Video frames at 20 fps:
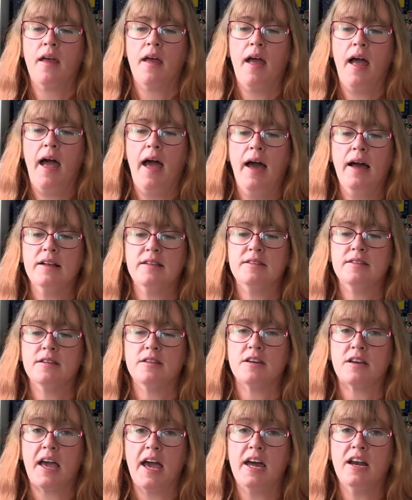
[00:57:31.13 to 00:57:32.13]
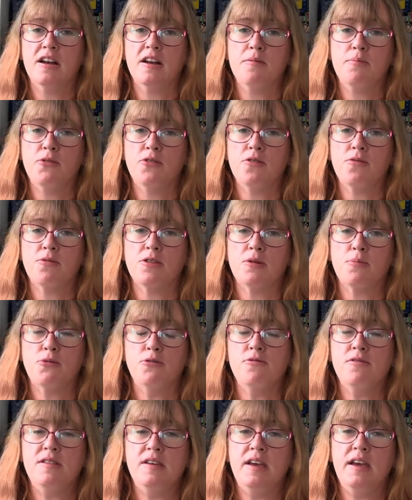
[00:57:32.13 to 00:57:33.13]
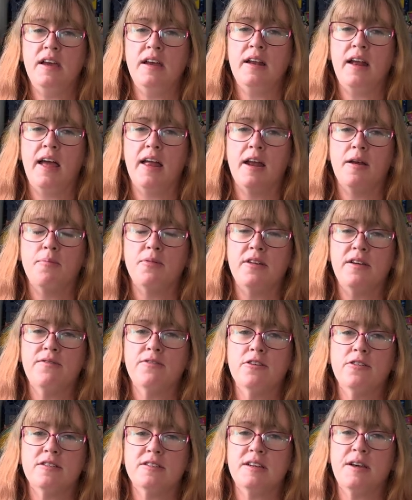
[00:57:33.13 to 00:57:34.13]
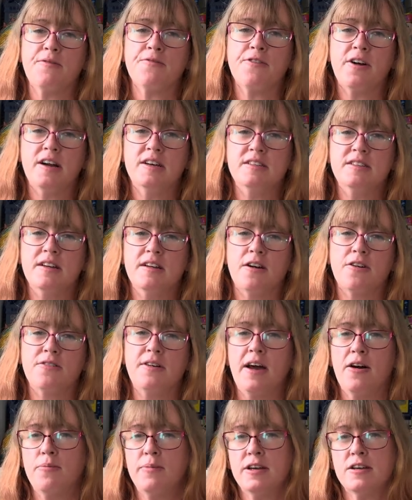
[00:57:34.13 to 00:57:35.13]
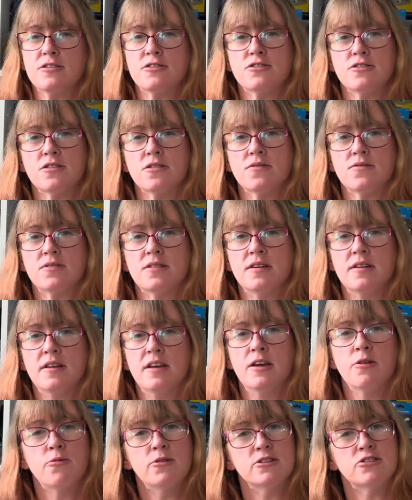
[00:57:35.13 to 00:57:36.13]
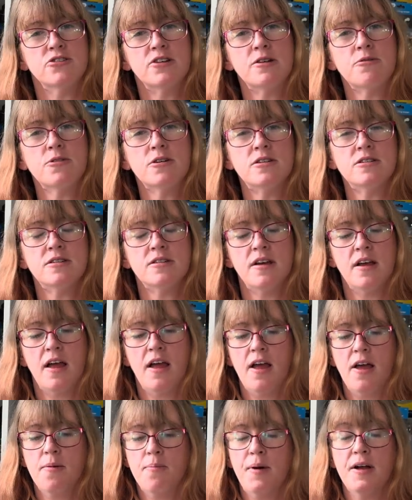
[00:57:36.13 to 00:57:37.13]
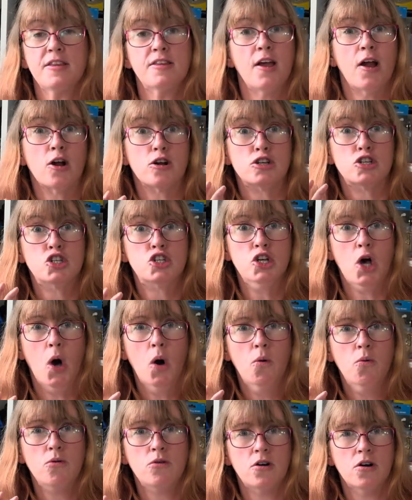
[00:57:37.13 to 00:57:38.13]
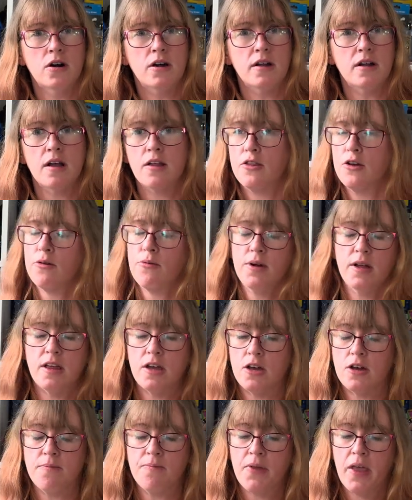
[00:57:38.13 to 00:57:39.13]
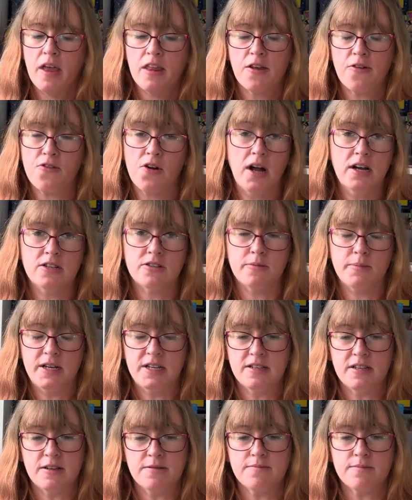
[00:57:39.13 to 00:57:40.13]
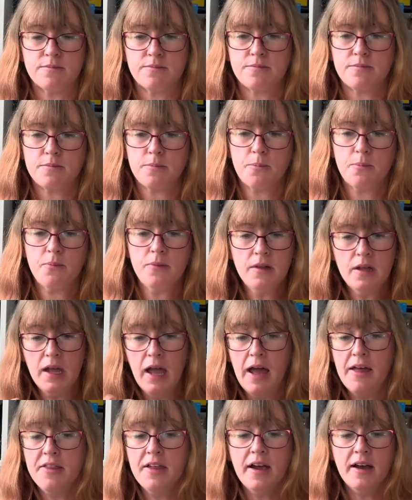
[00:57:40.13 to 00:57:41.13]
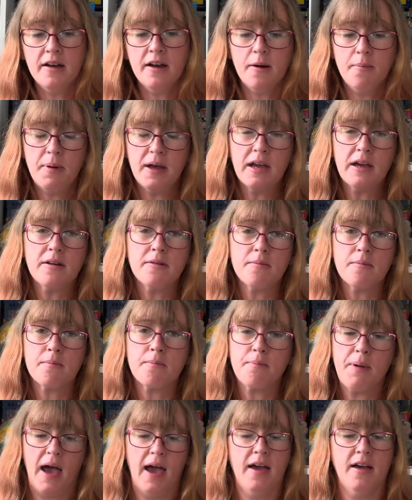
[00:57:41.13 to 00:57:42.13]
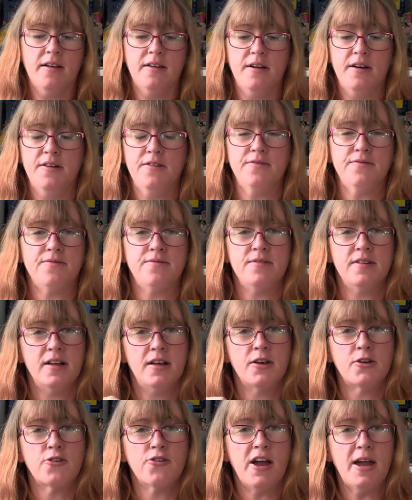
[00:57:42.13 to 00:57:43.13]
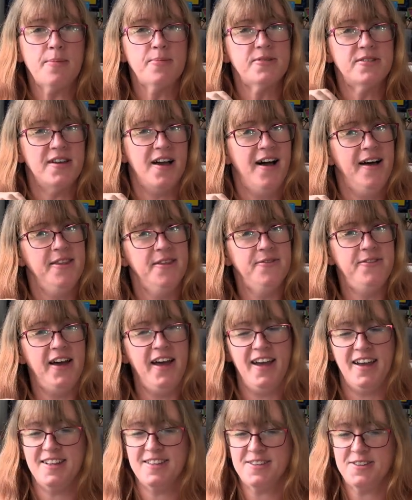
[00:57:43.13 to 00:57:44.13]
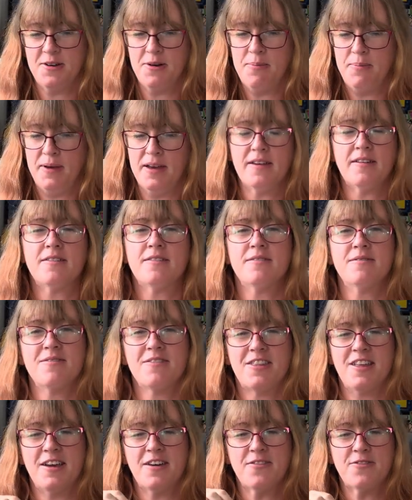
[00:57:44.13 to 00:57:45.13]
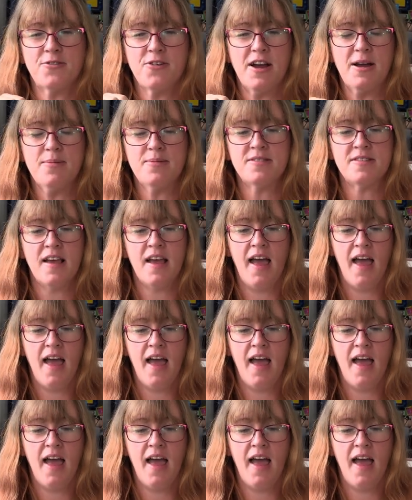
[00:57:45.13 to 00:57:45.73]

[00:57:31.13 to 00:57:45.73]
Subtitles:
at the Canada booth with the poutine, and I believe they're the same fries that are now being served in Wizarding World, but they're so good. They're really good. The fries are amazing. And then a big pile of grapes on the vine, so a big thing of grapes.